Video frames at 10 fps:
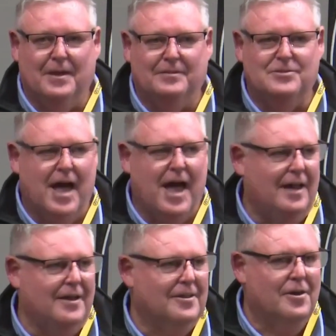
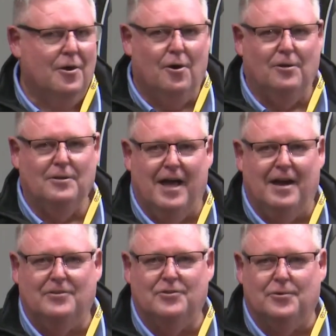Done. All done
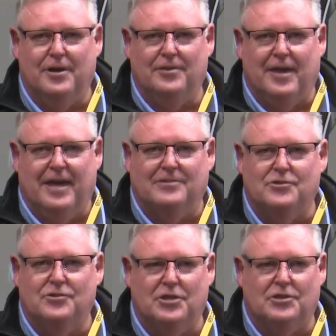at
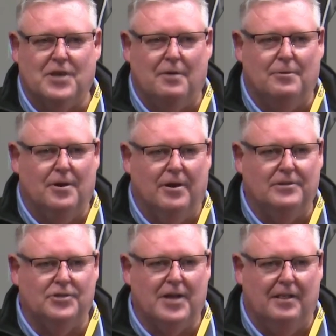3,600, and I
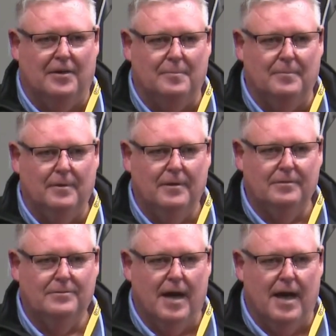sell them.
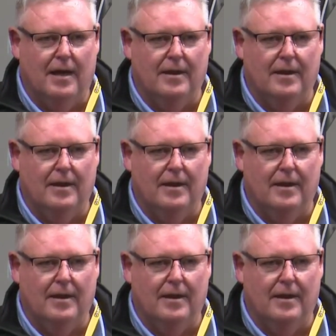Done.